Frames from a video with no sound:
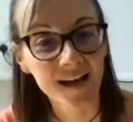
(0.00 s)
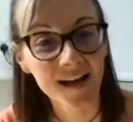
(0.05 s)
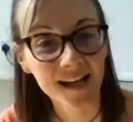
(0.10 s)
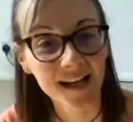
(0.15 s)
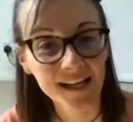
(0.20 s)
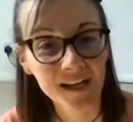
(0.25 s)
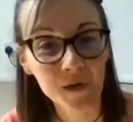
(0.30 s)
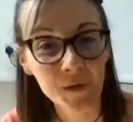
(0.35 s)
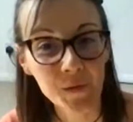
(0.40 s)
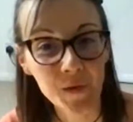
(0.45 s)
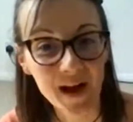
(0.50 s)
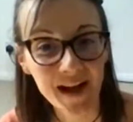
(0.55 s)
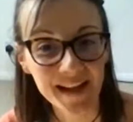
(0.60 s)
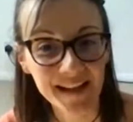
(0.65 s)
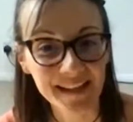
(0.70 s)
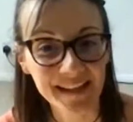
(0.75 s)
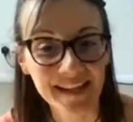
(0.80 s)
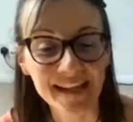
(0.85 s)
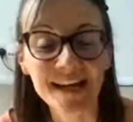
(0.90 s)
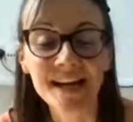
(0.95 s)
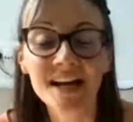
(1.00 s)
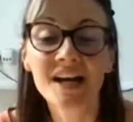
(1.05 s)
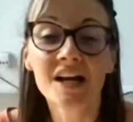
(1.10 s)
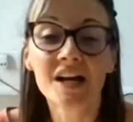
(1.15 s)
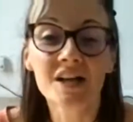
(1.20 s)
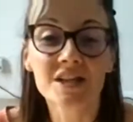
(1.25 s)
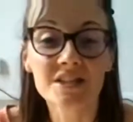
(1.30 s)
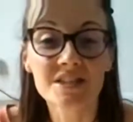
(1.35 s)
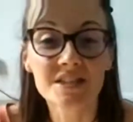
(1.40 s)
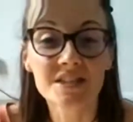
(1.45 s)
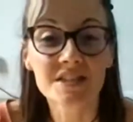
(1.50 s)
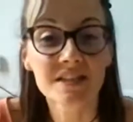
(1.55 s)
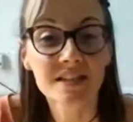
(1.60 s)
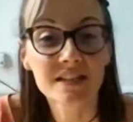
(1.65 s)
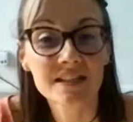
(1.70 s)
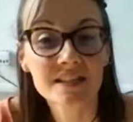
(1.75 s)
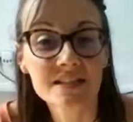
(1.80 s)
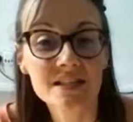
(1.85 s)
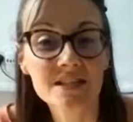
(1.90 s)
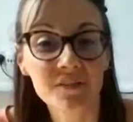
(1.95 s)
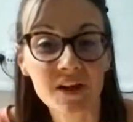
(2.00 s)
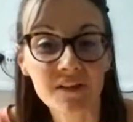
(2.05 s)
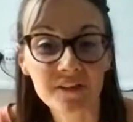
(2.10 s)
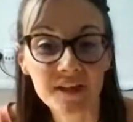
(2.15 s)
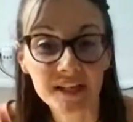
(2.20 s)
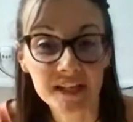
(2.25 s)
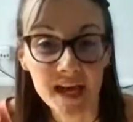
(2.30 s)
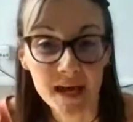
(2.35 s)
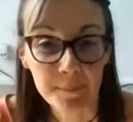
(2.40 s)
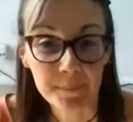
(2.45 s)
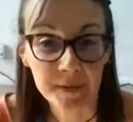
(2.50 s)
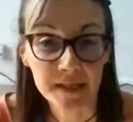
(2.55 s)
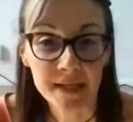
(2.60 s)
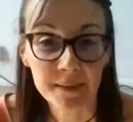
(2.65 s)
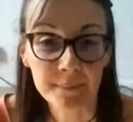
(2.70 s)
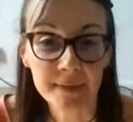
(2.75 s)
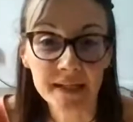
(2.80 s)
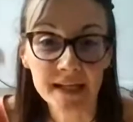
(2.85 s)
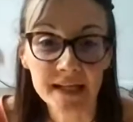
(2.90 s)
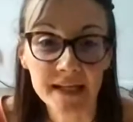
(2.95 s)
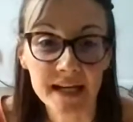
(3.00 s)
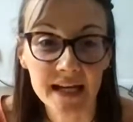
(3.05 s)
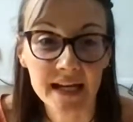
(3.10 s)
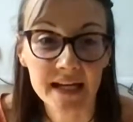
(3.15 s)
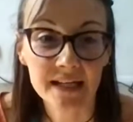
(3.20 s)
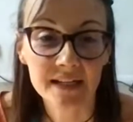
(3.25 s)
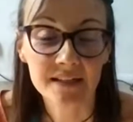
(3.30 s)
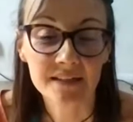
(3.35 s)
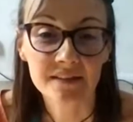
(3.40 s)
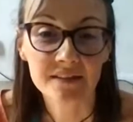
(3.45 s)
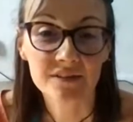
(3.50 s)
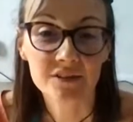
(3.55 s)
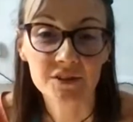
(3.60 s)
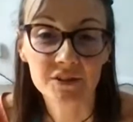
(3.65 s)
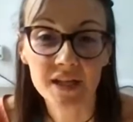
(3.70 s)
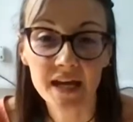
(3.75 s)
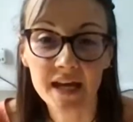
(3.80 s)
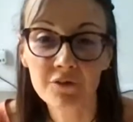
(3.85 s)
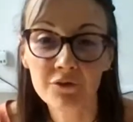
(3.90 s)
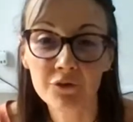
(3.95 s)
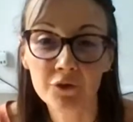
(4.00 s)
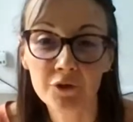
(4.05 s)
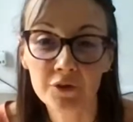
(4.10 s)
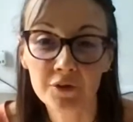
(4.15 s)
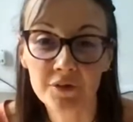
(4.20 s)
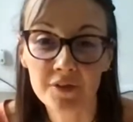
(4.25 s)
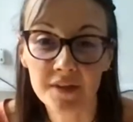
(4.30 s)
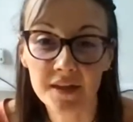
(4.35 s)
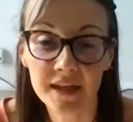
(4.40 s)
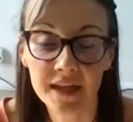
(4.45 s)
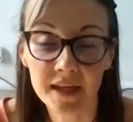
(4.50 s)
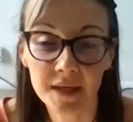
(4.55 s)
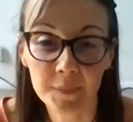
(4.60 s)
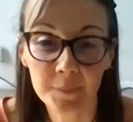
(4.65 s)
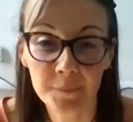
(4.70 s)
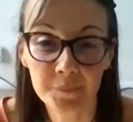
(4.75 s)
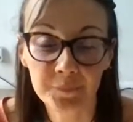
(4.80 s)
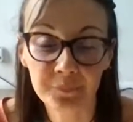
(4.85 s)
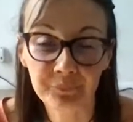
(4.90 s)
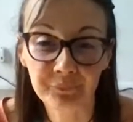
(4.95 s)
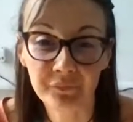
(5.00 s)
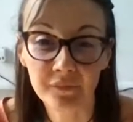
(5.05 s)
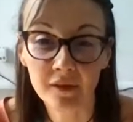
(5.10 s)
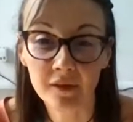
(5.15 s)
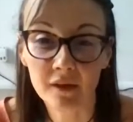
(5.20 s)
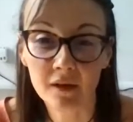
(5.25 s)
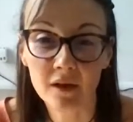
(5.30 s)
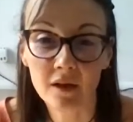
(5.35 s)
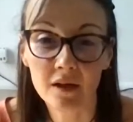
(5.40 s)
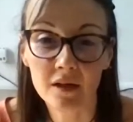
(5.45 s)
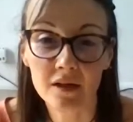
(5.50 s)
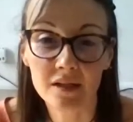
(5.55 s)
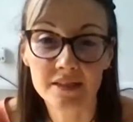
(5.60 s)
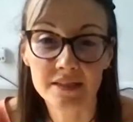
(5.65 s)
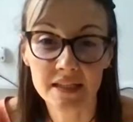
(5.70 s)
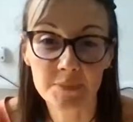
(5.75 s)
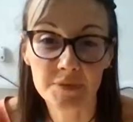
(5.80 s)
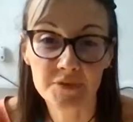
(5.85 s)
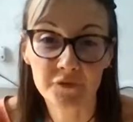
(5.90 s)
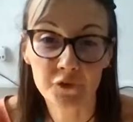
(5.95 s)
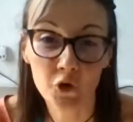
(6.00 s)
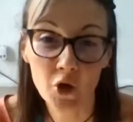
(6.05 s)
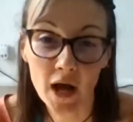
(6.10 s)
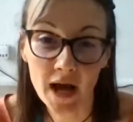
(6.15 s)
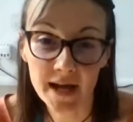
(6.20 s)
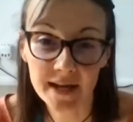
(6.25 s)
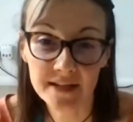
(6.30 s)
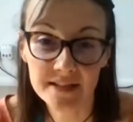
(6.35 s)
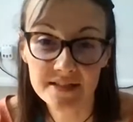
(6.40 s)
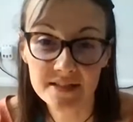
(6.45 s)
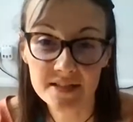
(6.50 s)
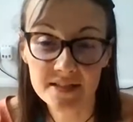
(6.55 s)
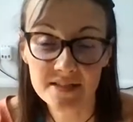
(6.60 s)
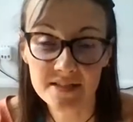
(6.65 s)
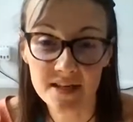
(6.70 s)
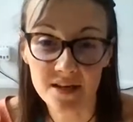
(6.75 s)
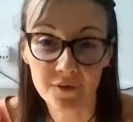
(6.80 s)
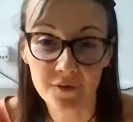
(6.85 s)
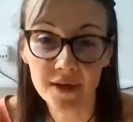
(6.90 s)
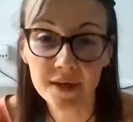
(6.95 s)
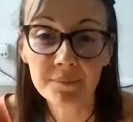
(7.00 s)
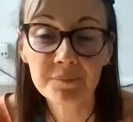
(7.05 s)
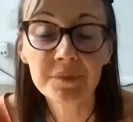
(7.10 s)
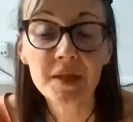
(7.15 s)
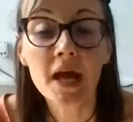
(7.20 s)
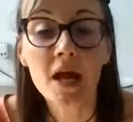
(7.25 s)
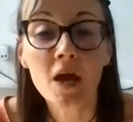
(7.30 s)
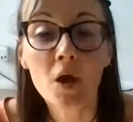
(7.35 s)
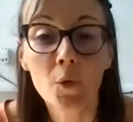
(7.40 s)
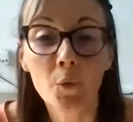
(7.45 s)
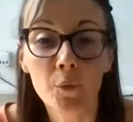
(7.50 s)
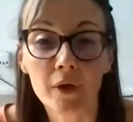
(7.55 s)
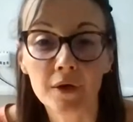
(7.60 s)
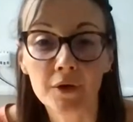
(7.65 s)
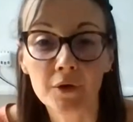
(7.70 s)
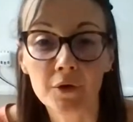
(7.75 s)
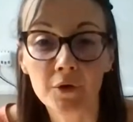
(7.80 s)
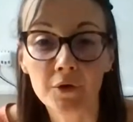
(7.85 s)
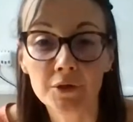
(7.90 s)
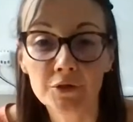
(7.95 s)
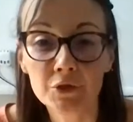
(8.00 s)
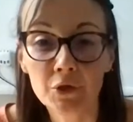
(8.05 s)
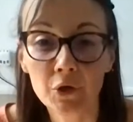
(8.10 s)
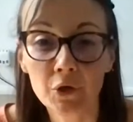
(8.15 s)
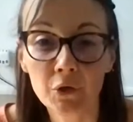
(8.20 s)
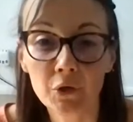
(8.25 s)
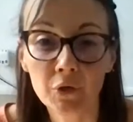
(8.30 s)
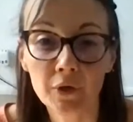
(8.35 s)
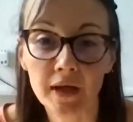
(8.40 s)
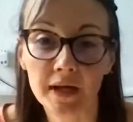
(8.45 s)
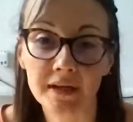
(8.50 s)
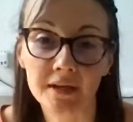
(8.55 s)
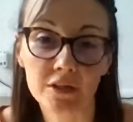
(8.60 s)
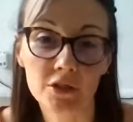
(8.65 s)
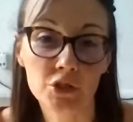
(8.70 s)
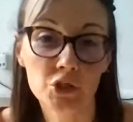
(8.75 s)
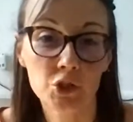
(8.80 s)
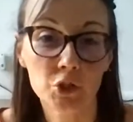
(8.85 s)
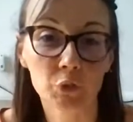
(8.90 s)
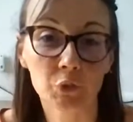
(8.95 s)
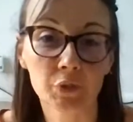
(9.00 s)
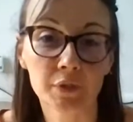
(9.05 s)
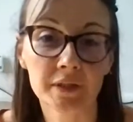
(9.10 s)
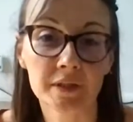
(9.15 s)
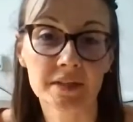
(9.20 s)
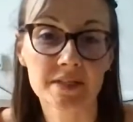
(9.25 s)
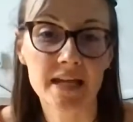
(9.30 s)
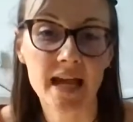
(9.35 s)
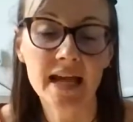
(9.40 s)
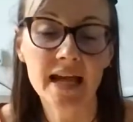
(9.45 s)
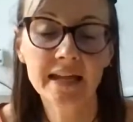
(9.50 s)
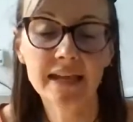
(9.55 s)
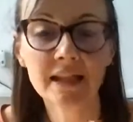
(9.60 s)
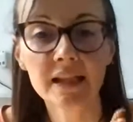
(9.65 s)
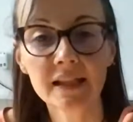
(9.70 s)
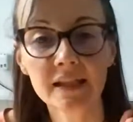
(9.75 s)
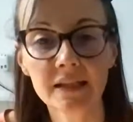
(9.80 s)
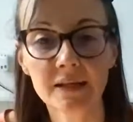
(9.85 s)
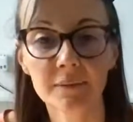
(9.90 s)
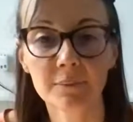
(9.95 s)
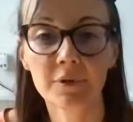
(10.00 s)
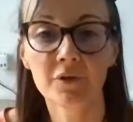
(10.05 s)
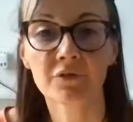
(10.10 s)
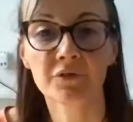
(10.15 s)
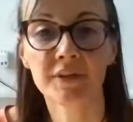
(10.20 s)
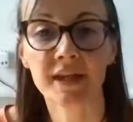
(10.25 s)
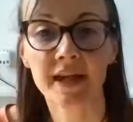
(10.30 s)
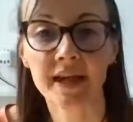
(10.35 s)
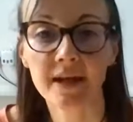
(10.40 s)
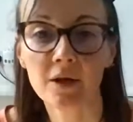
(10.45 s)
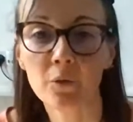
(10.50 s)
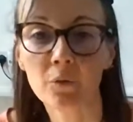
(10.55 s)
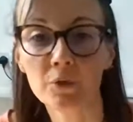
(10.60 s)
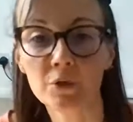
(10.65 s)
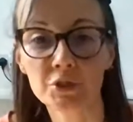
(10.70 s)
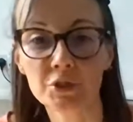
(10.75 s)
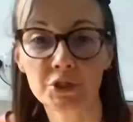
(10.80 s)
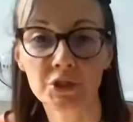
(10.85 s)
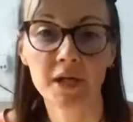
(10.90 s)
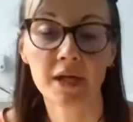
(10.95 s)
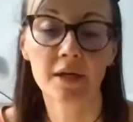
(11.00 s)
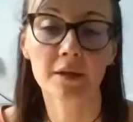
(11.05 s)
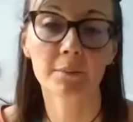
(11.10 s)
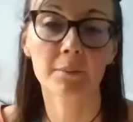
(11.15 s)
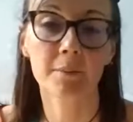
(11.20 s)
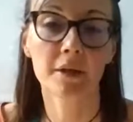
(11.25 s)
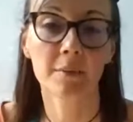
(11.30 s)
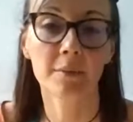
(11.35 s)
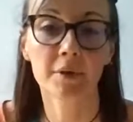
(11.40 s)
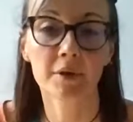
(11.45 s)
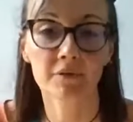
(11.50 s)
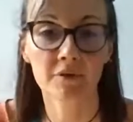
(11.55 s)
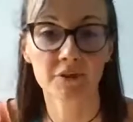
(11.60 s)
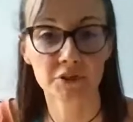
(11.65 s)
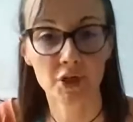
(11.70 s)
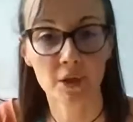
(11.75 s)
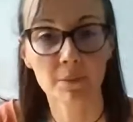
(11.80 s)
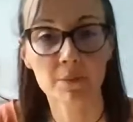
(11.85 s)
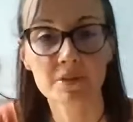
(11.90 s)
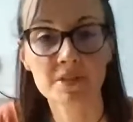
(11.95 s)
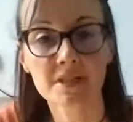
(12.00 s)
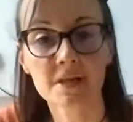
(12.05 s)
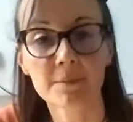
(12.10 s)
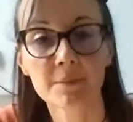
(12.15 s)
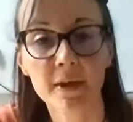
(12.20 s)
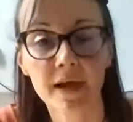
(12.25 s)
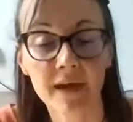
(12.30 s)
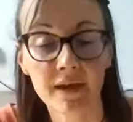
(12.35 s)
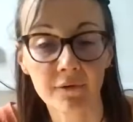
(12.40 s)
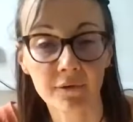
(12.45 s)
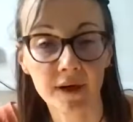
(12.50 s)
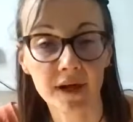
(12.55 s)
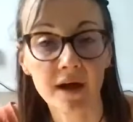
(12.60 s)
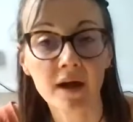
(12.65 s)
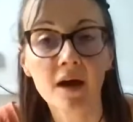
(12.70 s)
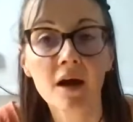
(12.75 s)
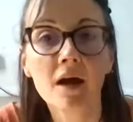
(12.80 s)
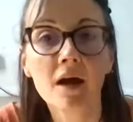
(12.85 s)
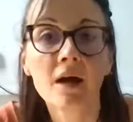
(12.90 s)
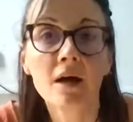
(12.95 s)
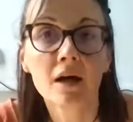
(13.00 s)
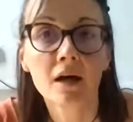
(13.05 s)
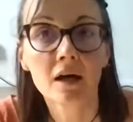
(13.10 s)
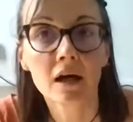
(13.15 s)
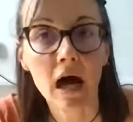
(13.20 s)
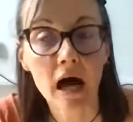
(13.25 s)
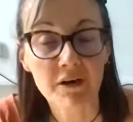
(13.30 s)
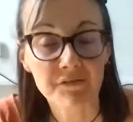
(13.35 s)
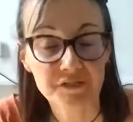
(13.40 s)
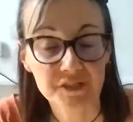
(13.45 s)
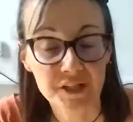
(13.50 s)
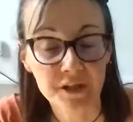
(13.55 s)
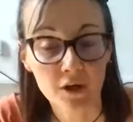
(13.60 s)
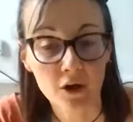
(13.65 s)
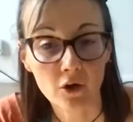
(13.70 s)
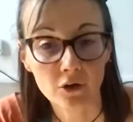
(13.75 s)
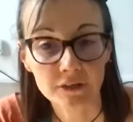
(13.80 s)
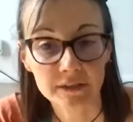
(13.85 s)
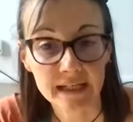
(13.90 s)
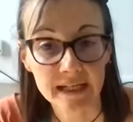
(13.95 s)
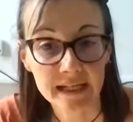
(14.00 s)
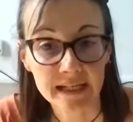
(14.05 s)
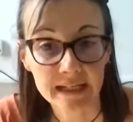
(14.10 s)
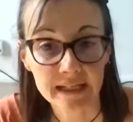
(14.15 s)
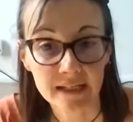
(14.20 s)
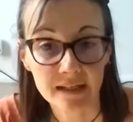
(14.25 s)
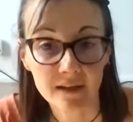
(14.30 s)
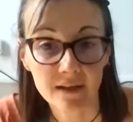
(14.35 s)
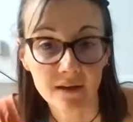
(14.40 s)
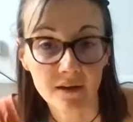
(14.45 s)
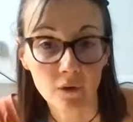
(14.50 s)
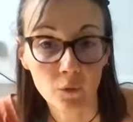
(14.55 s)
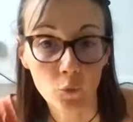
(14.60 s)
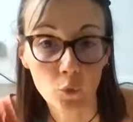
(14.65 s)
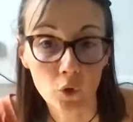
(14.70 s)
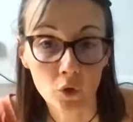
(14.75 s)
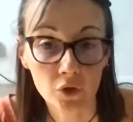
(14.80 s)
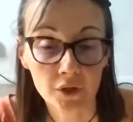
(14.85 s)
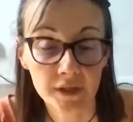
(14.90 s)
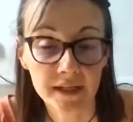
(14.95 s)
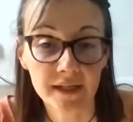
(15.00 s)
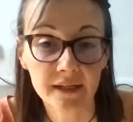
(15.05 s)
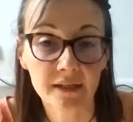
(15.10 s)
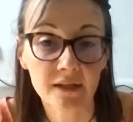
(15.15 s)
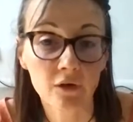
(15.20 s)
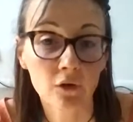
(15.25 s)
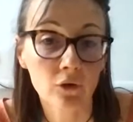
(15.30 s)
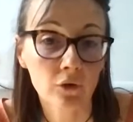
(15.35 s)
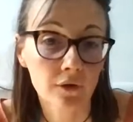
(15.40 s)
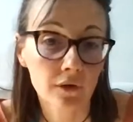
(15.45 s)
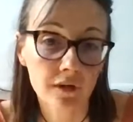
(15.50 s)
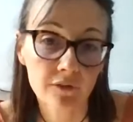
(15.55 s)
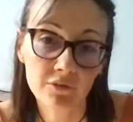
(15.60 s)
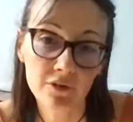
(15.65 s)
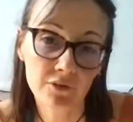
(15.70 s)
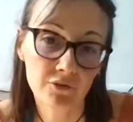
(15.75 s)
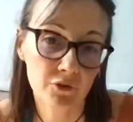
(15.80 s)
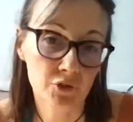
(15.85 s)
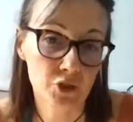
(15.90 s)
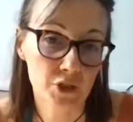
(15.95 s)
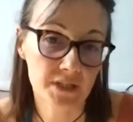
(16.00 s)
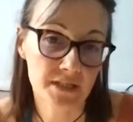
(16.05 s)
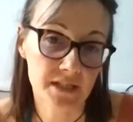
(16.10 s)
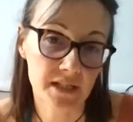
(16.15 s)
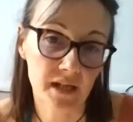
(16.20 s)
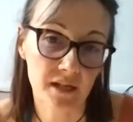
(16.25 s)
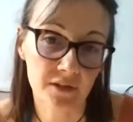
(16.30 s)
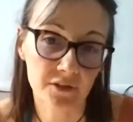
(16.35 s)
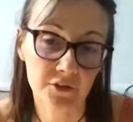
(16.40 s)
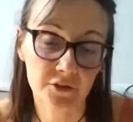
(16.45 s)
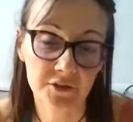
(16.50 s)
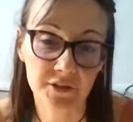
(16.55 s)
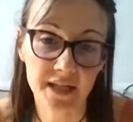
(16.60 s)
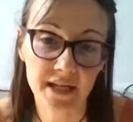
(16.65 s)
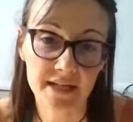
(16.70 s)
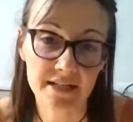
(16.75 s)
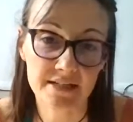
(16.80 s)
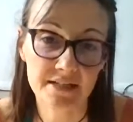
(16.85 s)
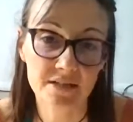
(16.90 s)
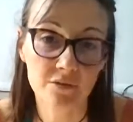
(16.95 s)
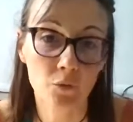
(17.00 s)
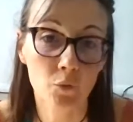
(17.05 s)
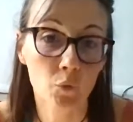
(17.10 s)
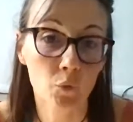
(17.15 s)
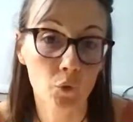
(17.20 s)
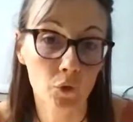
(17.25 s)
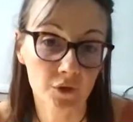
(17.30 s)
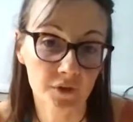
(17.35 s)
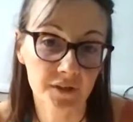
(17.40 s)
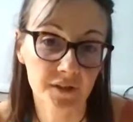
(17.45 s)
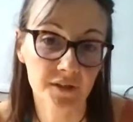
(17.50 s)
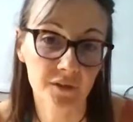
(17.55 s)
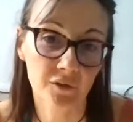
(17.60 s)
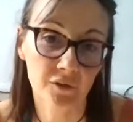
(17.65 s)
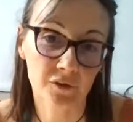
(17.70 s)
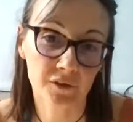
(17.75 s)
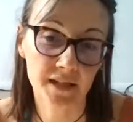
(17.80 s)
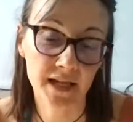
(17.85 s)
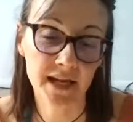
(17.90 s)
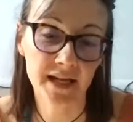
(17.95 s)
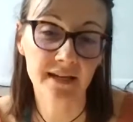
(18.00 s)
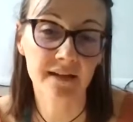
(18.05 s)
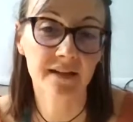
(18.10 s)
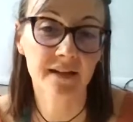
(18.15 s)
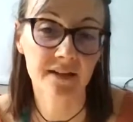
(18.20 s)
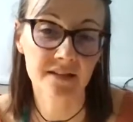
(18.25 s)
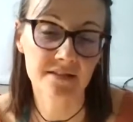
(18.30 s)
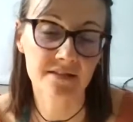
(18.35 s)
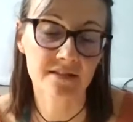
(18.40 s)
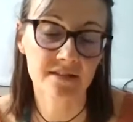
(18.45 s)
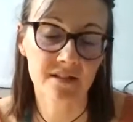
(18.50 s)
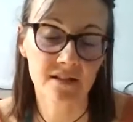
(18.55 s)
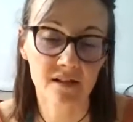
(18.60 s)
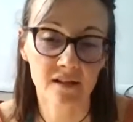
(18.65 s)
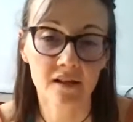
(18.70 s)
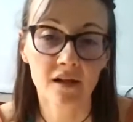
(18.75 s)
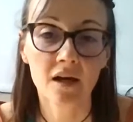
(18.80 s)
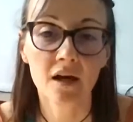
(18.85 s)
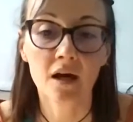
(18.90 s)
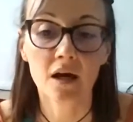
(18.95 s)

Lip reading: Hello, hi. This is Avia Epidemic, and today for the Tips for Hikes series, we are going to look at shoulders and a little bit of neck, which can be a bit of a troublesome area after a long day walking, or even if you just sit at your desk working all day, it can still